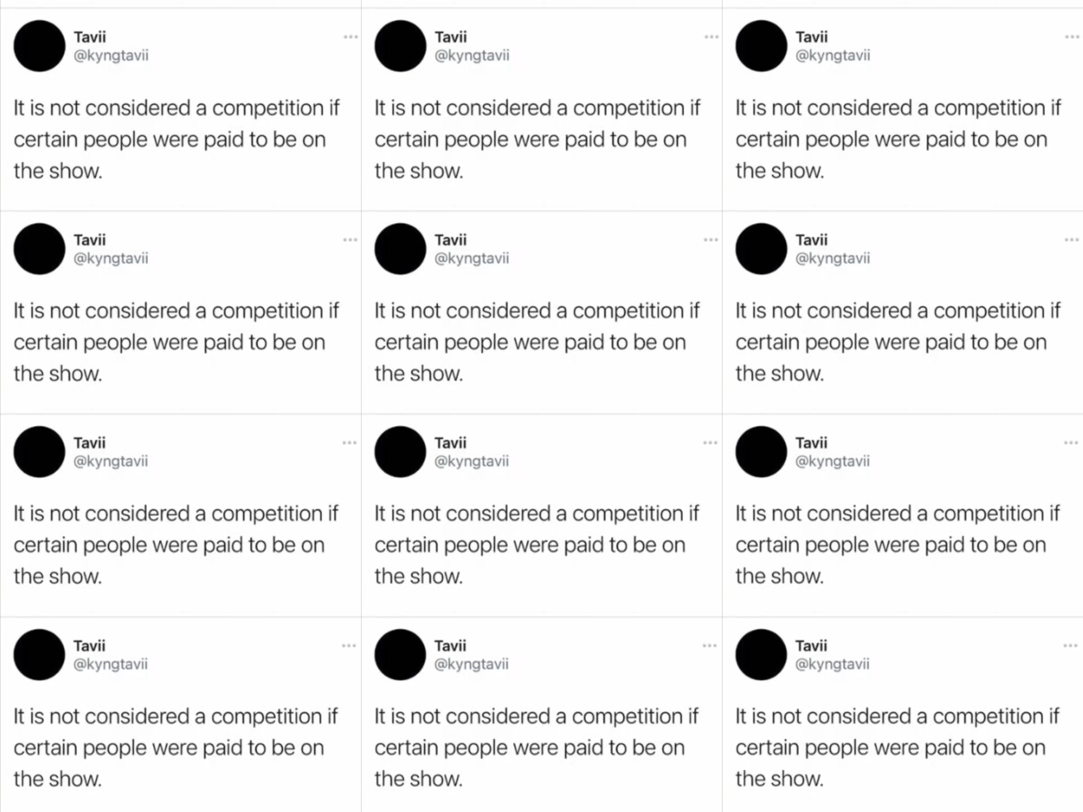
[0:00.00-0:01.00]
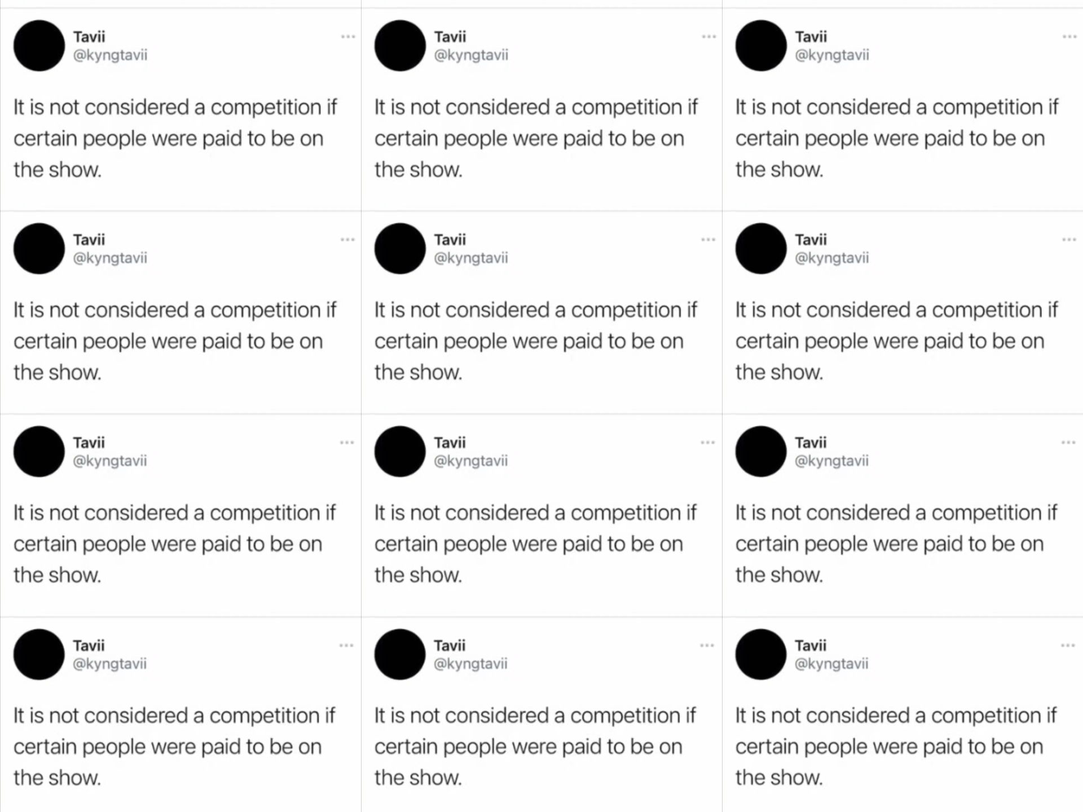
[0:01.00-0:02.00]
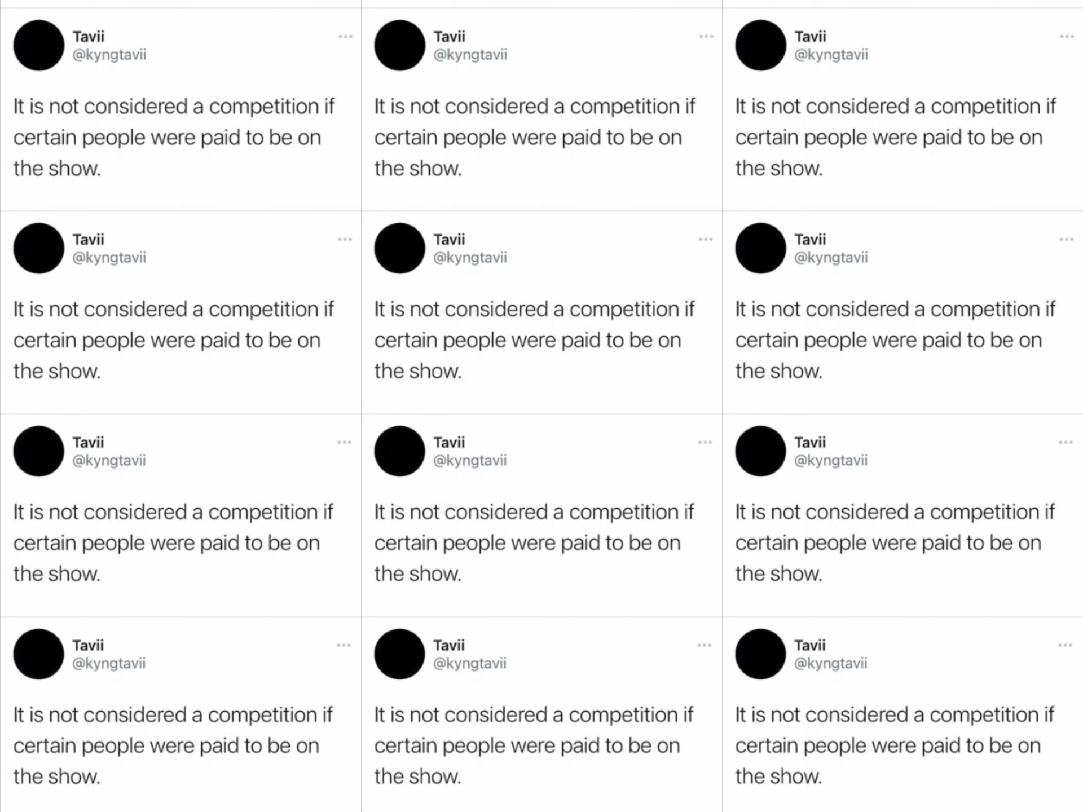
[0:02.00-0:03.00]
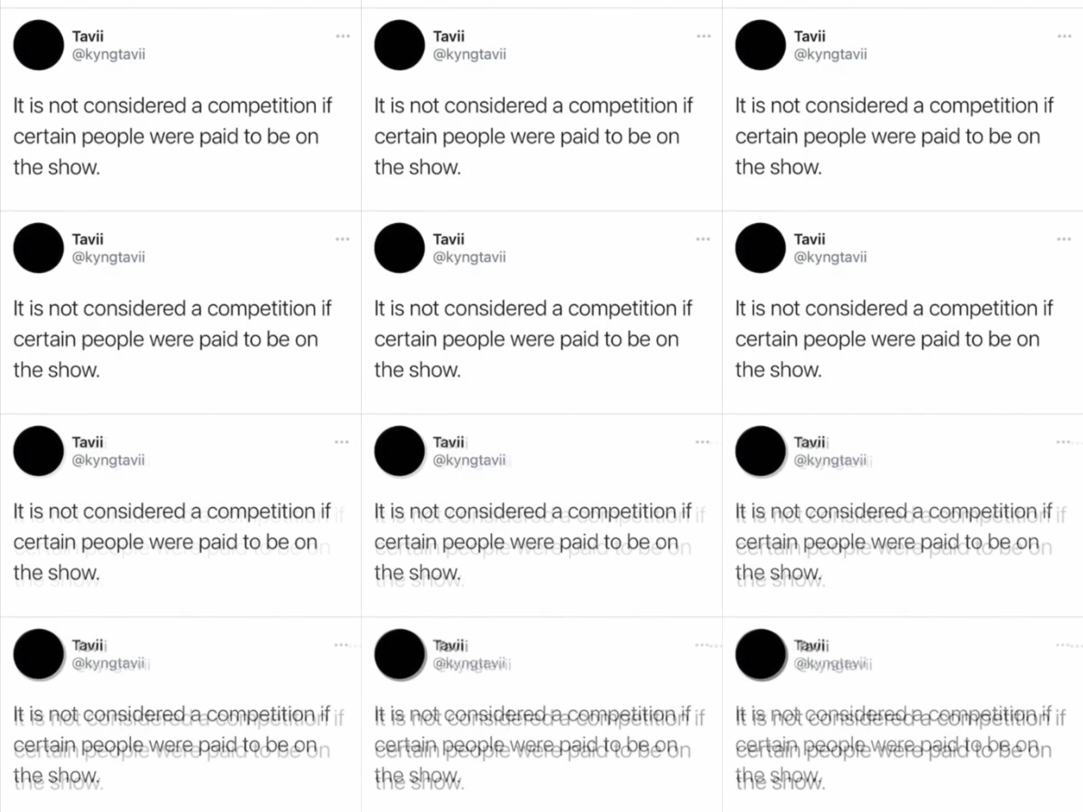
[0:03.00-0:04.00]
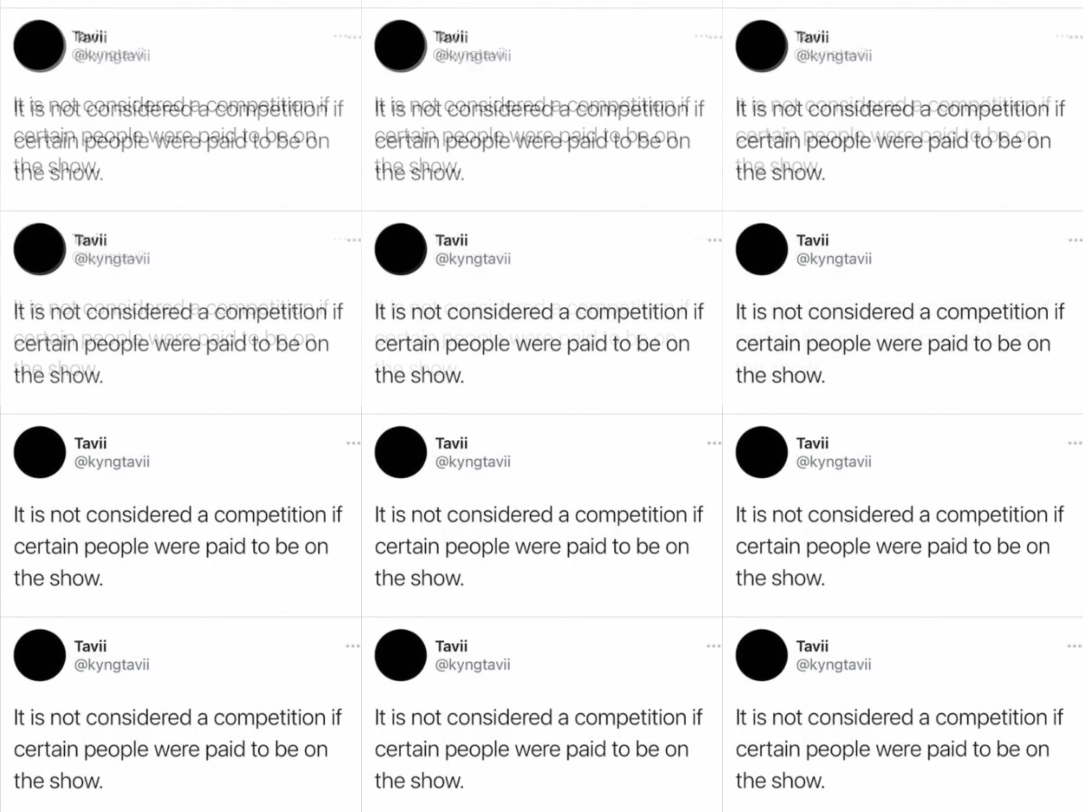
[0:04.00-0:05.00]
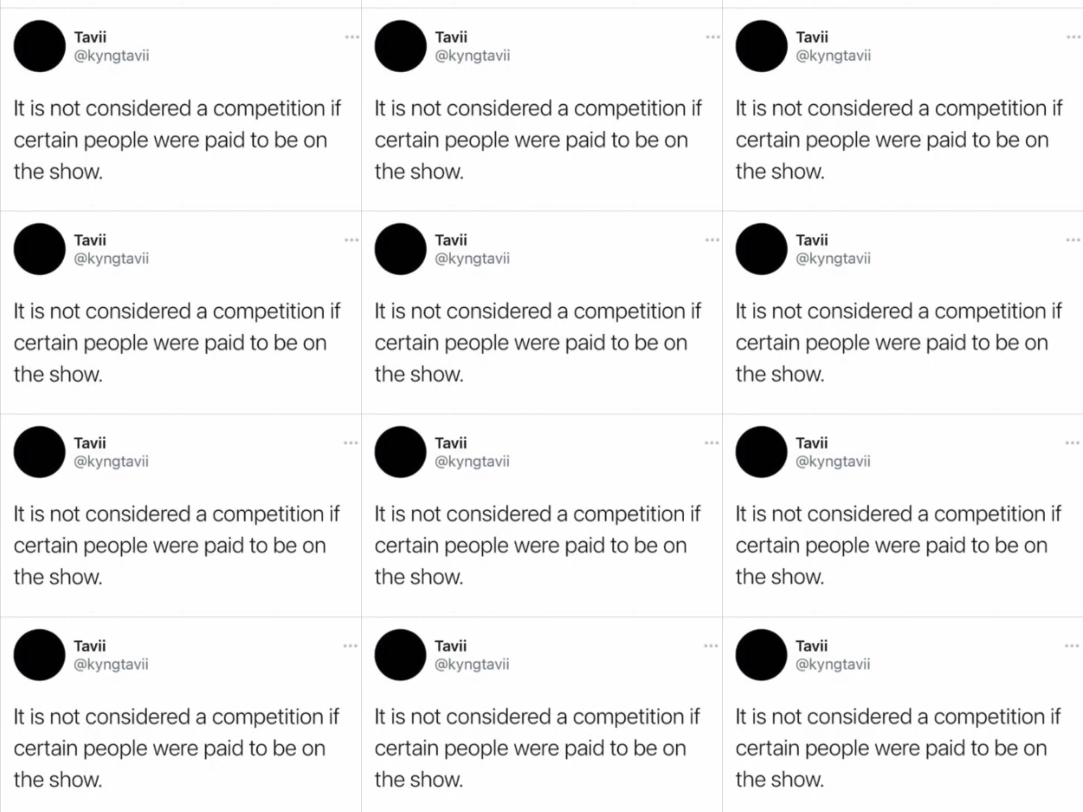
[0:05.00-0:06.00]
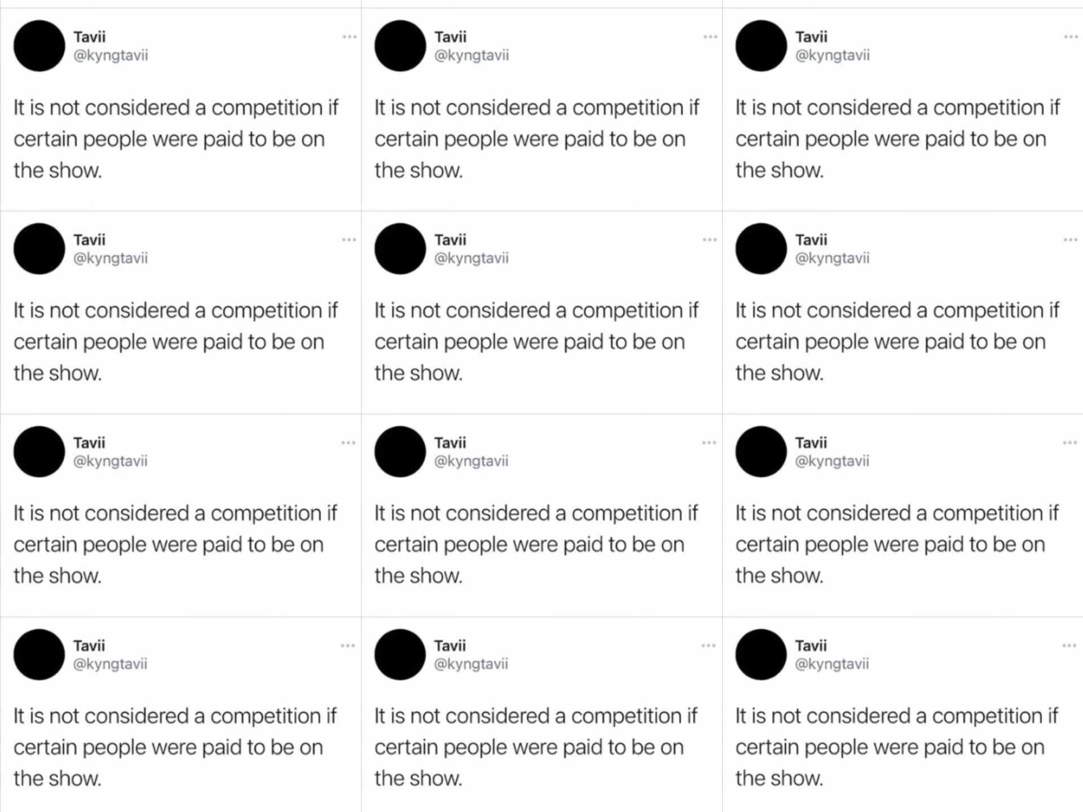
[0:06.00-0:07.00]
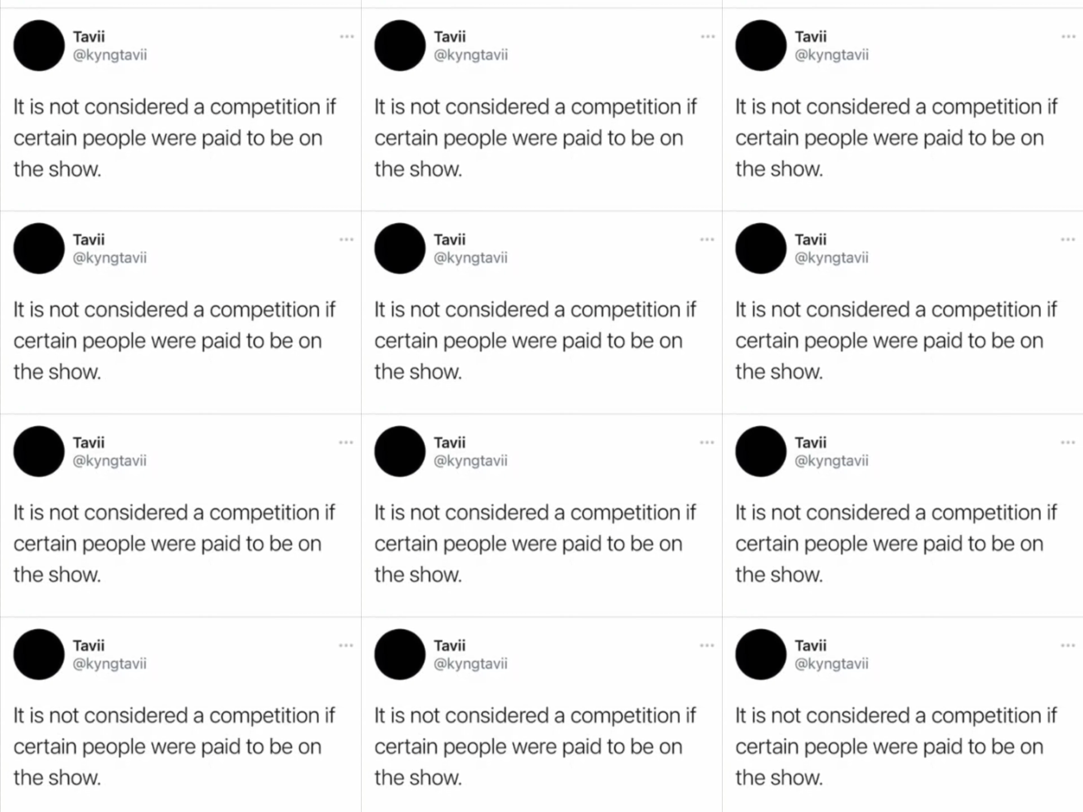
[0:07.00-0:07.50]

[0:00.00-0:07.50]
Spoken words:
Nobody's mouth can be seen.